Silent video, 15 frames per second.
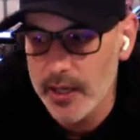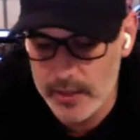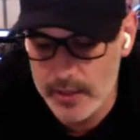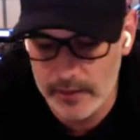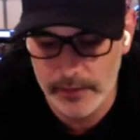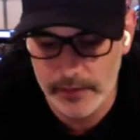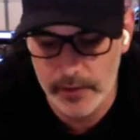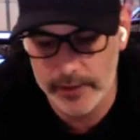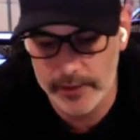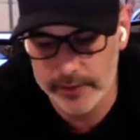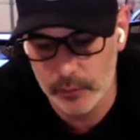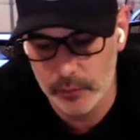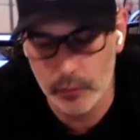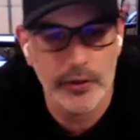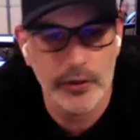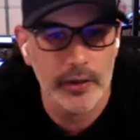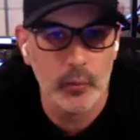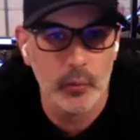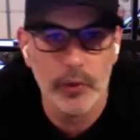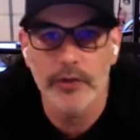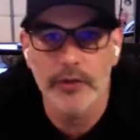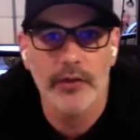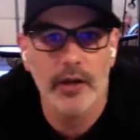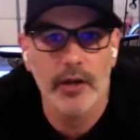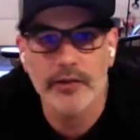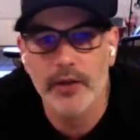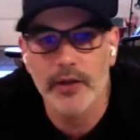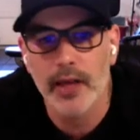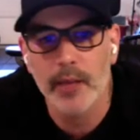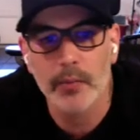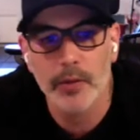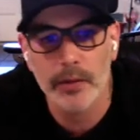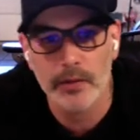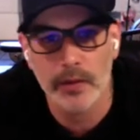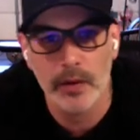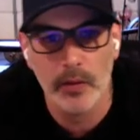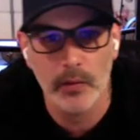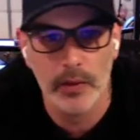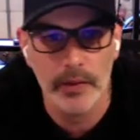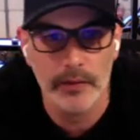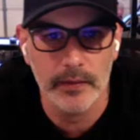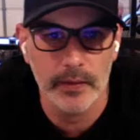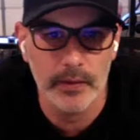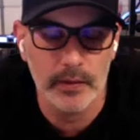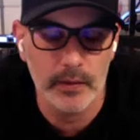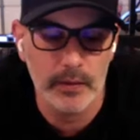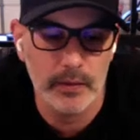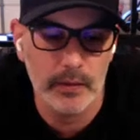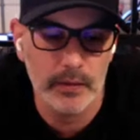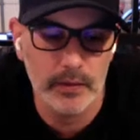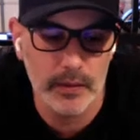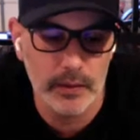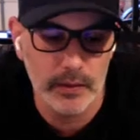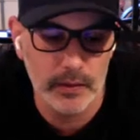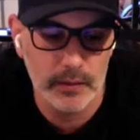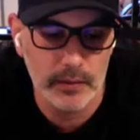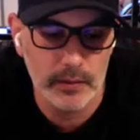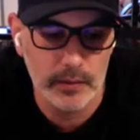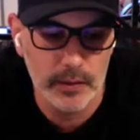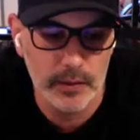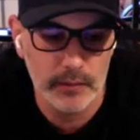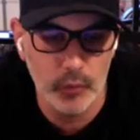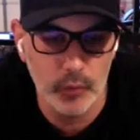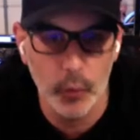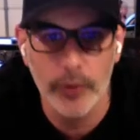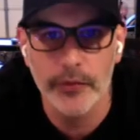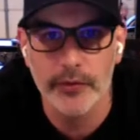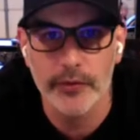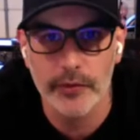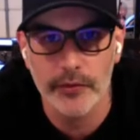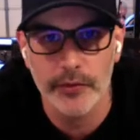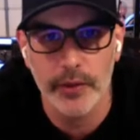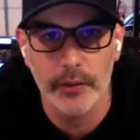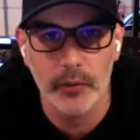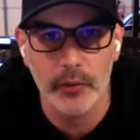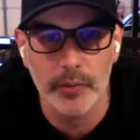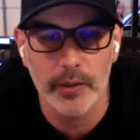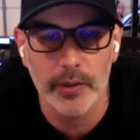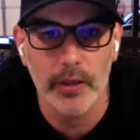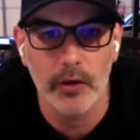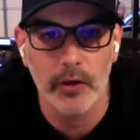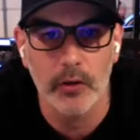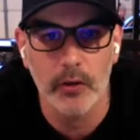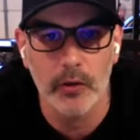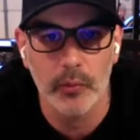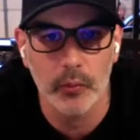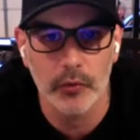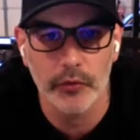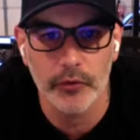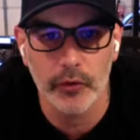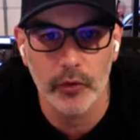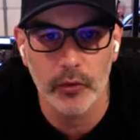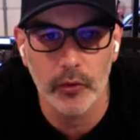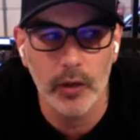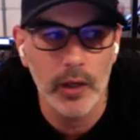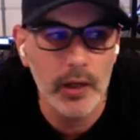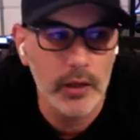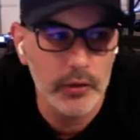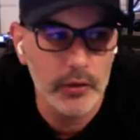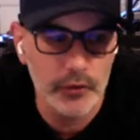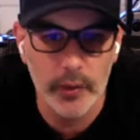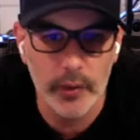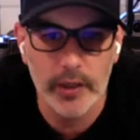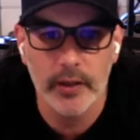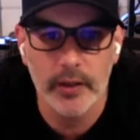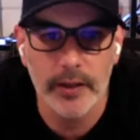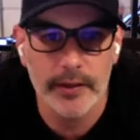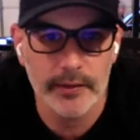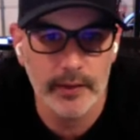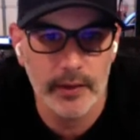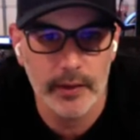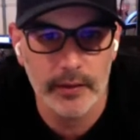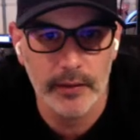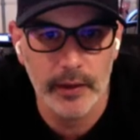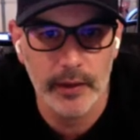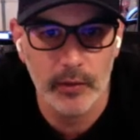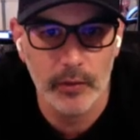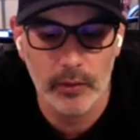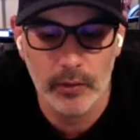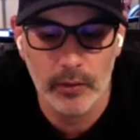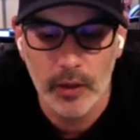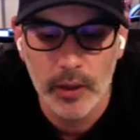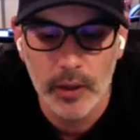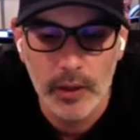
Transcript: it felt like there was like a renaissance happening there. Like the voices that were being heard were so eclectic, and there were